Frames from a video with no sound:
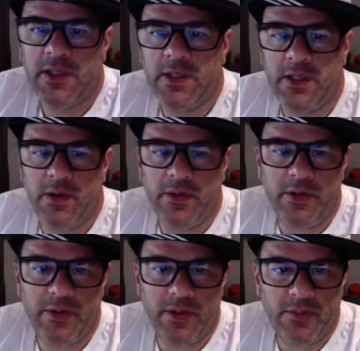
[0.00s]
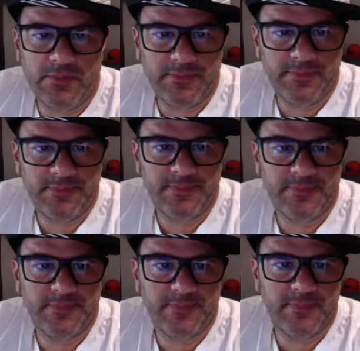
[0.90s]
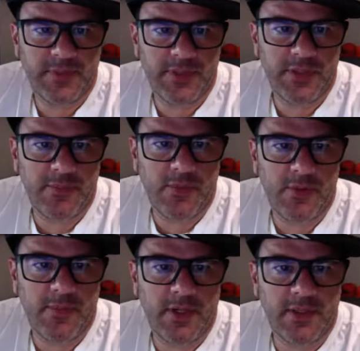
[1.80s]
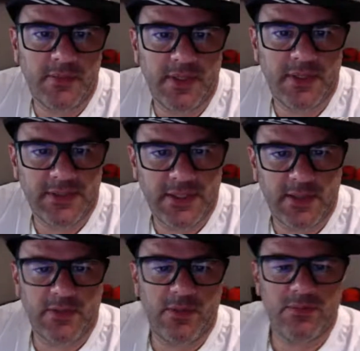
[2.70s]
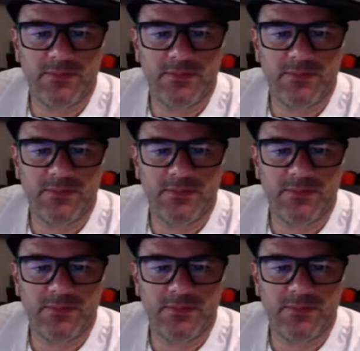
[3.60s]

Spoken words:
Yo, yo, yo. It's your boy Mark's Tarot.